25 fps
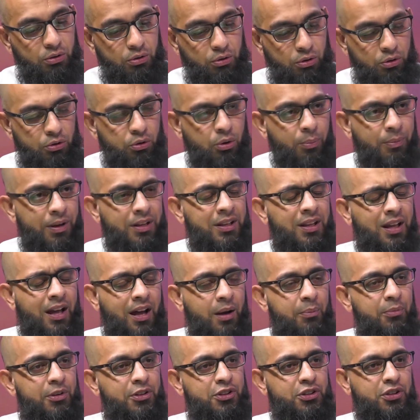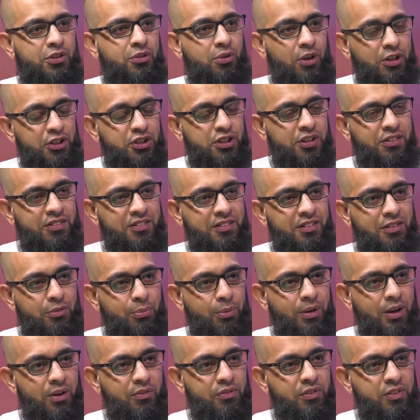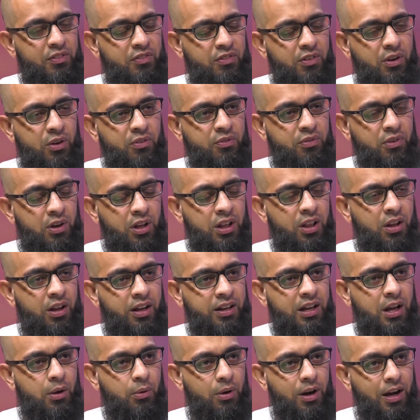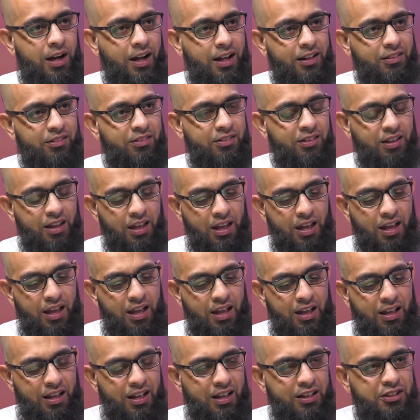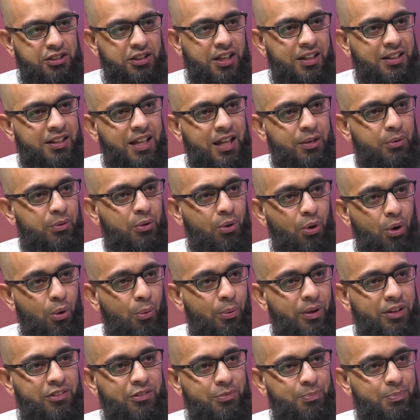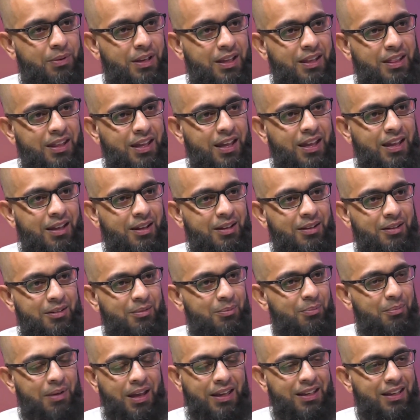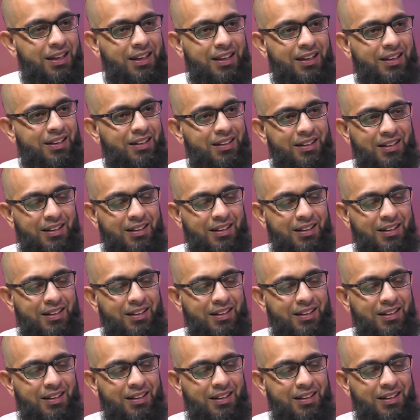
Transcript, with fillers: no matter how much consciousness we have of, of Allah in our hearts, shaitan will always be there making